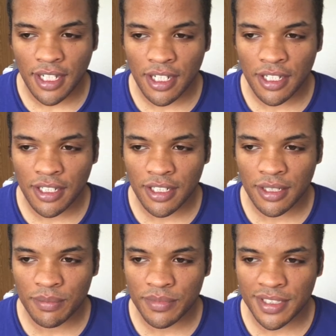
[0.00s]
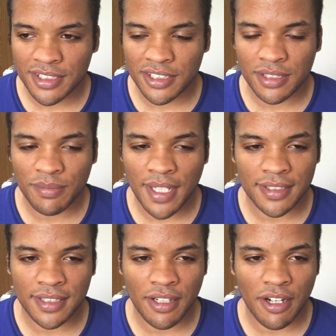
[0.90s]
It just
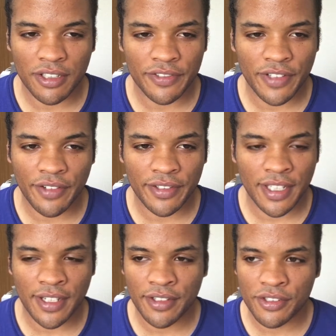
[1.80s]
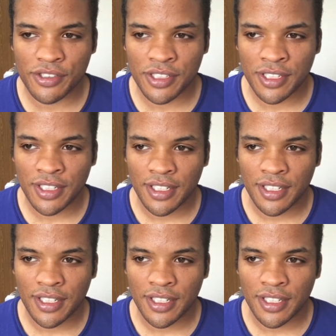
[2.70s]
makes it harder for everyone else.